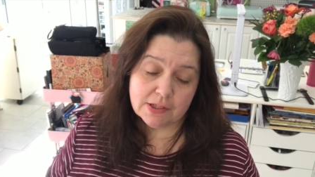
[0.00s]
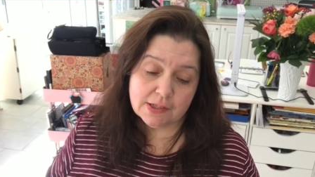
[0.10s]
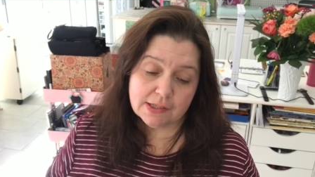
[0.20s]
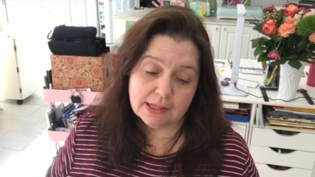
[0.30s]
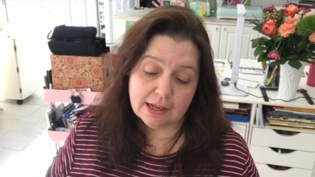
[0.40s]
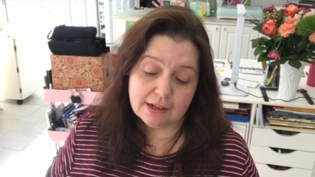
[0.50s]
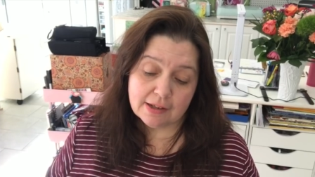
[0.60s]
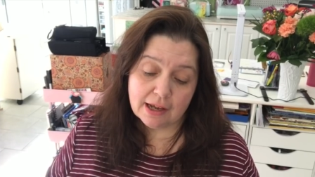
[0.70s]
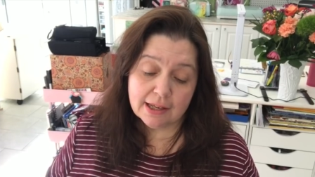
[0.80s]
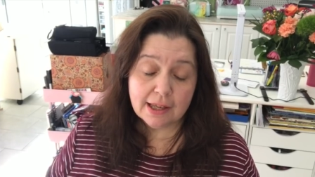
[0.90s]
is
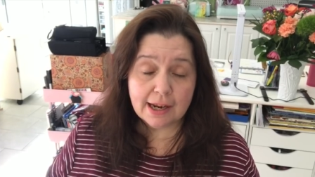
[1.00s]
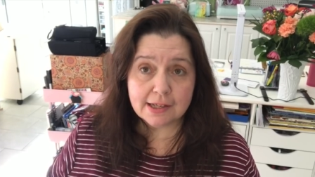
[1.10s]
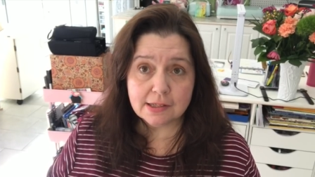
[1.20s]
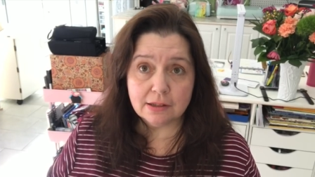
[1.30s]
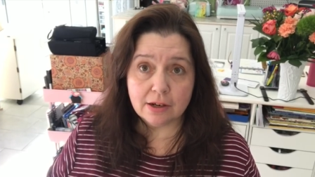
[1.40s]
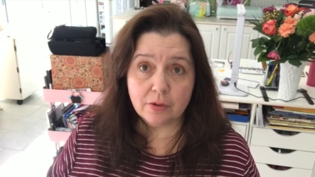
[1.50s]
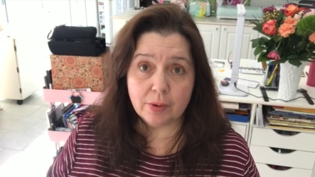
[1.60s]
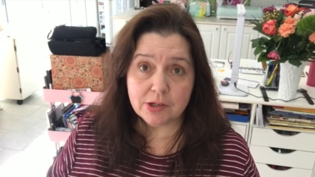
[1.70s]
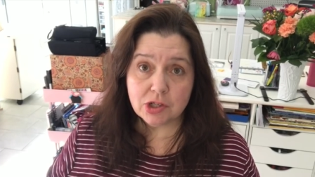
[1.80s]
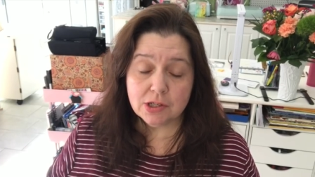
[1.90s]
that I get asked a lot of
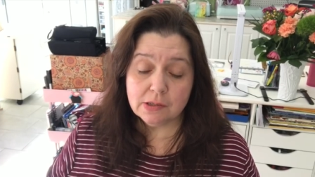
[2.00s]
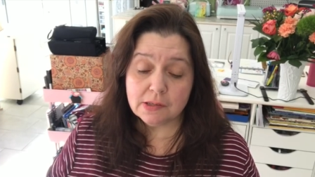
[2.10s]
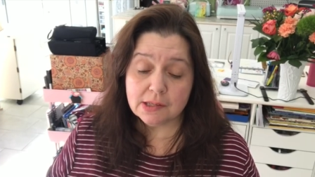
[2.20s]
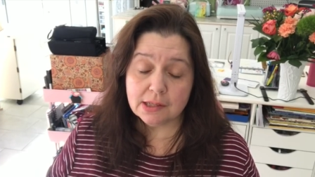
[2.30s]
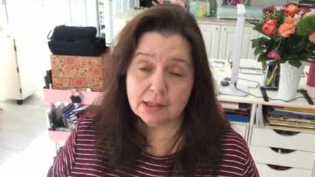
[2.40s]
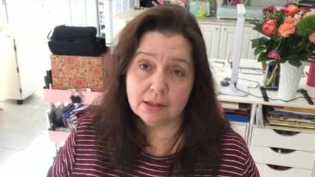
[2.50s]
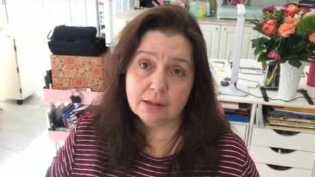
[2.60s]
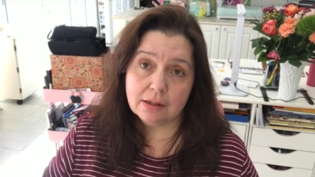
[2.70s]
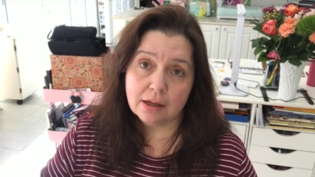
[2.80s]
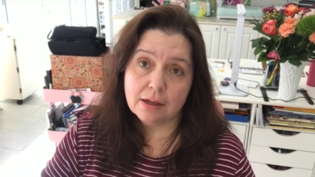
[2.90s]
questions
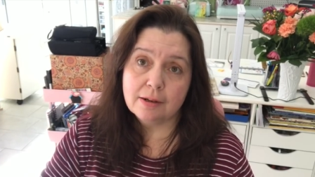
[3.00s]
in